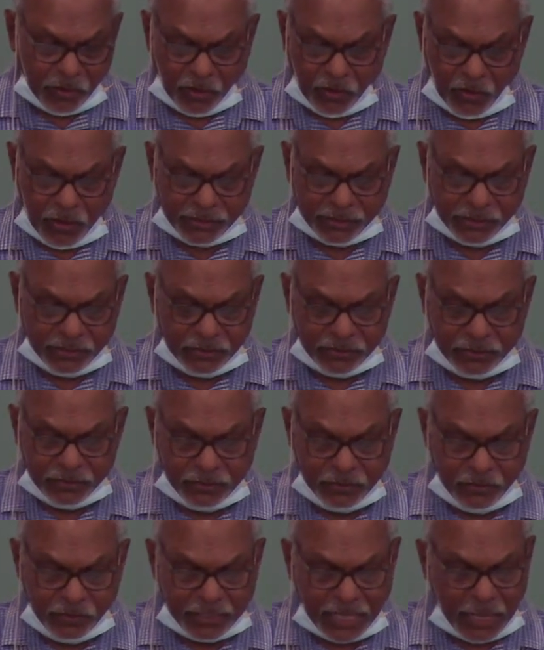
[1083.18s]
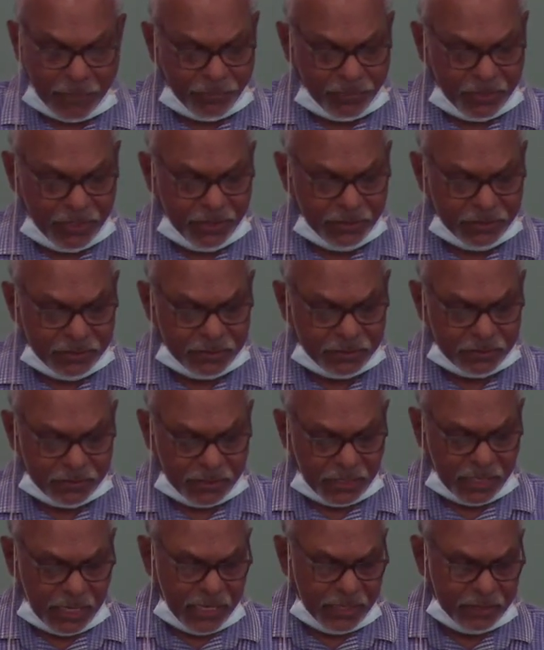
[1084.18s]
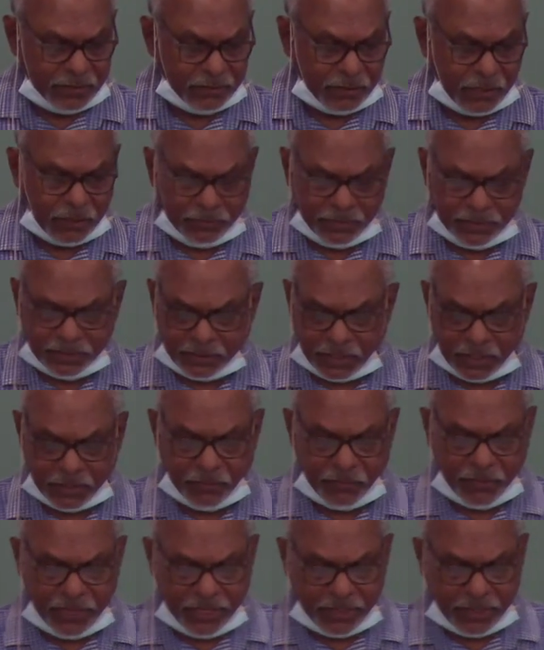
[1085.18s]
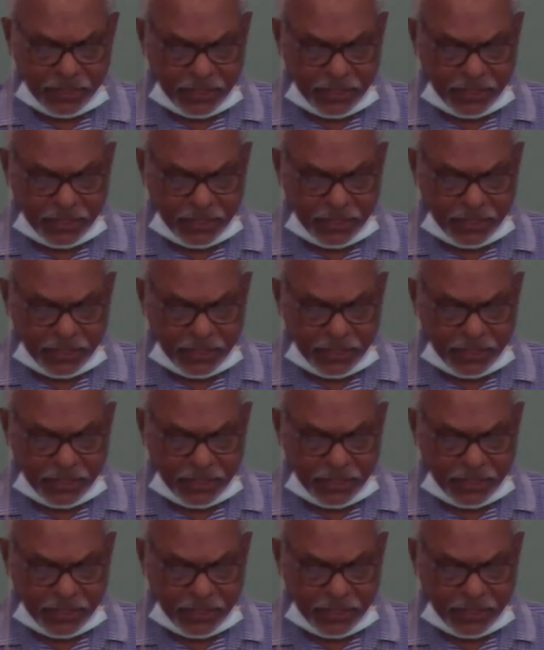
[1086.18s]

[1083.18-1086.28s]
like to look up things. And I'm just going to read in